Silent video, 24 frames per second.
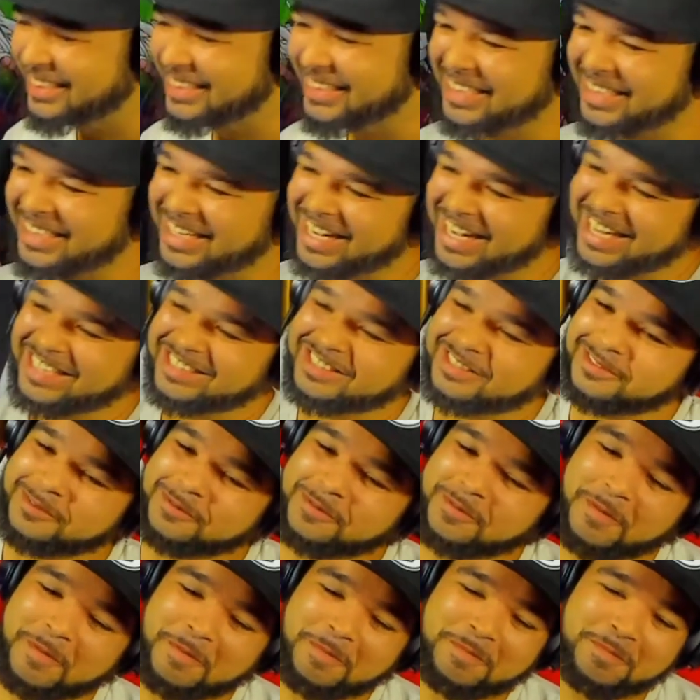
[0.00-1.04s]
Akala.
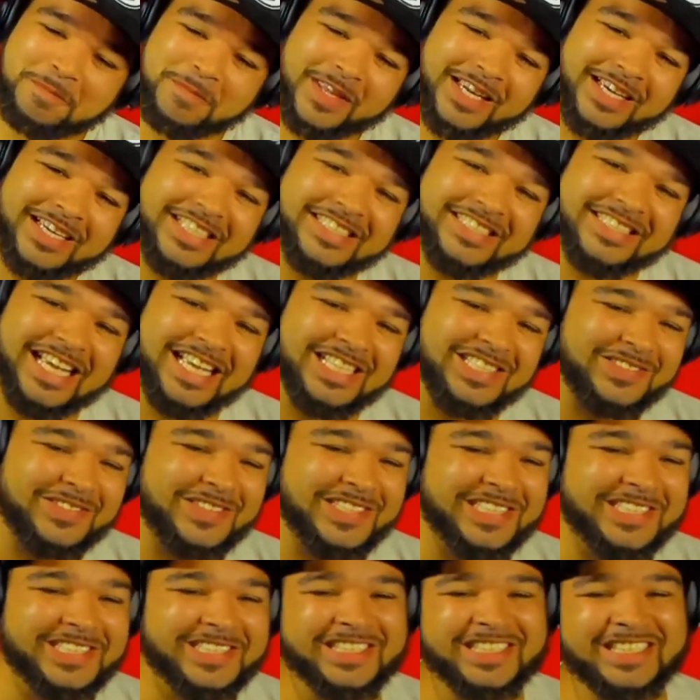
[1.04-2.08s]
Because that's
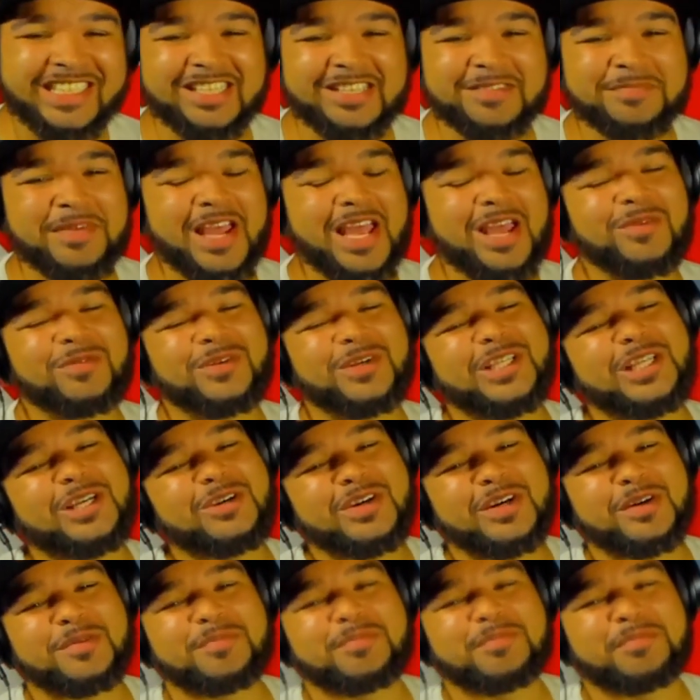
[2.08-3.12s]
real shit, man. When you
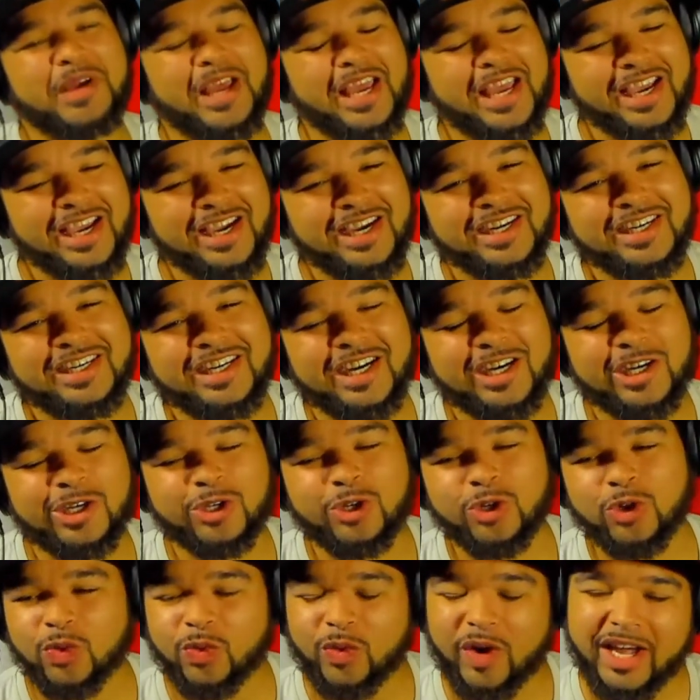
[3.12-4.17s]
compare a
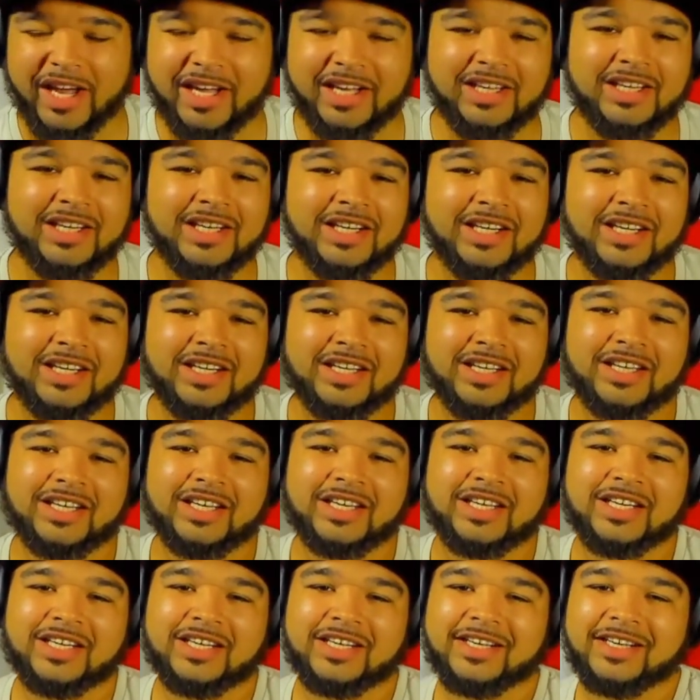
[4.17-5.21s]
great
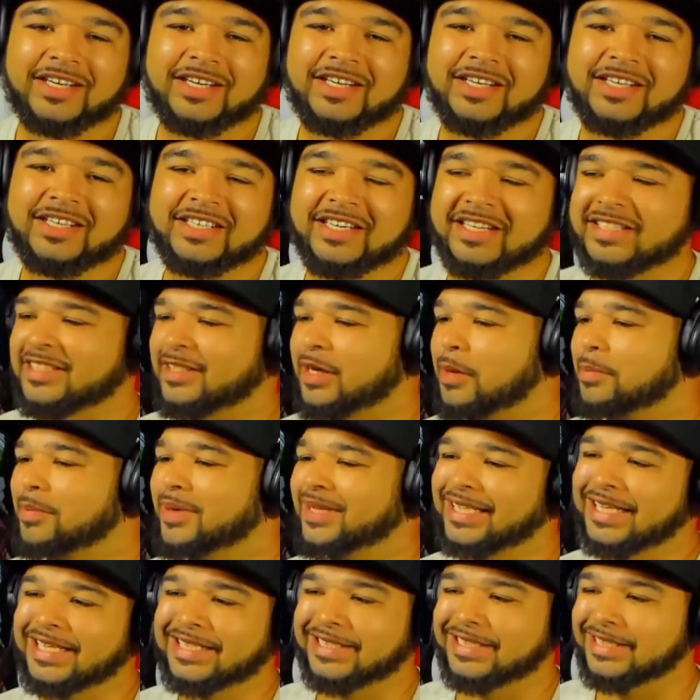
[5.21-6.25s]
to somebody
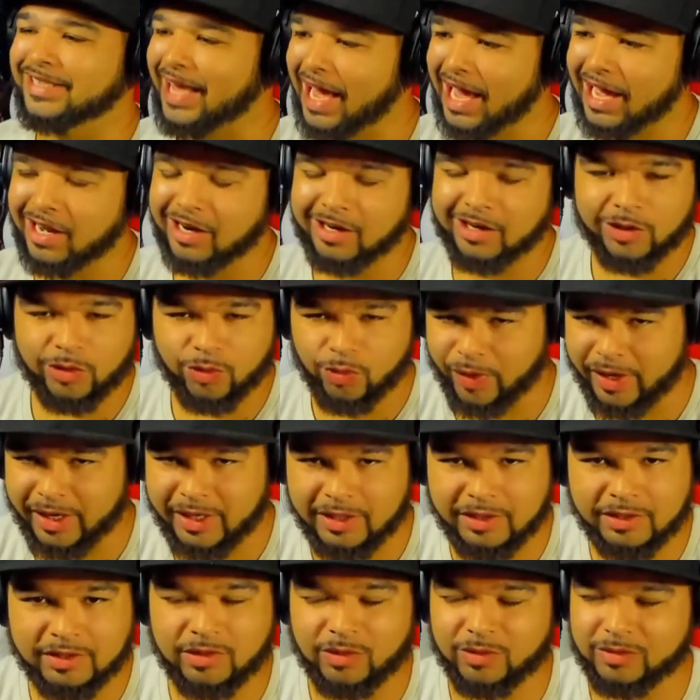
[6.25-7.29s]
that's not
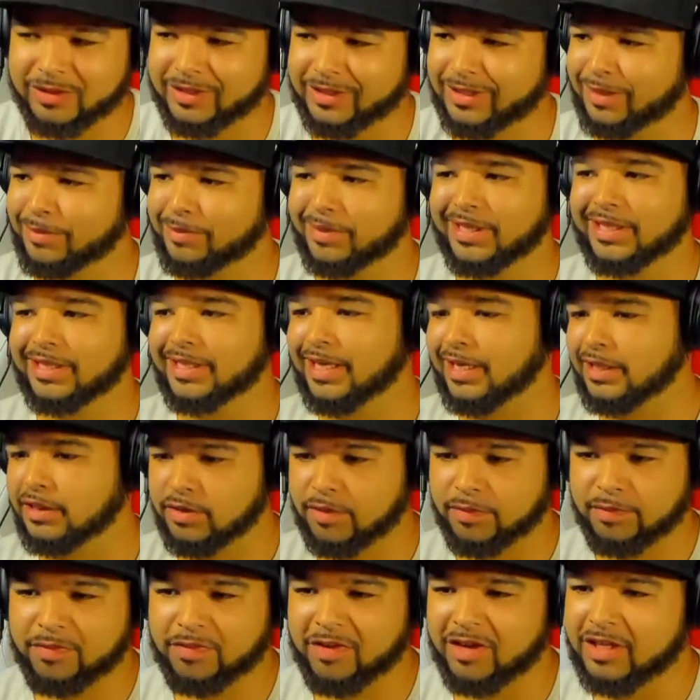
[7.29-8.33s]
great, or somebody that's
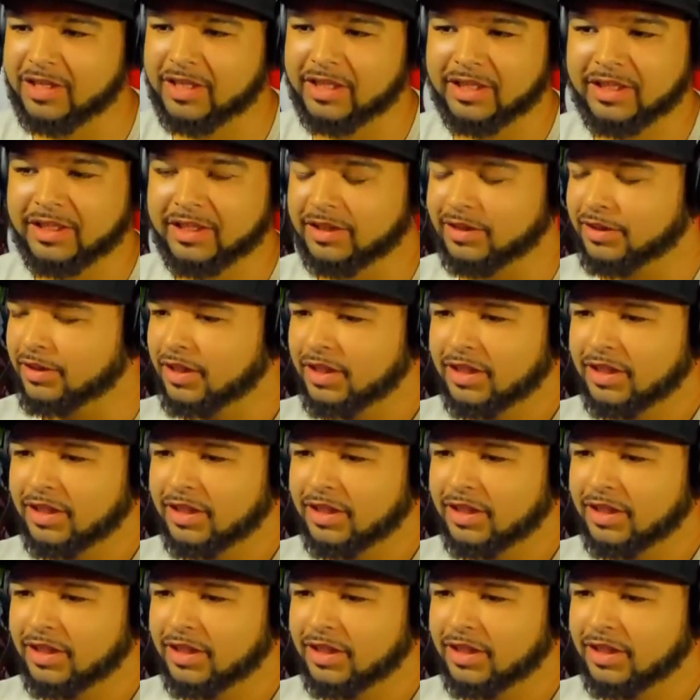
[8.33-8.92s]
a fucking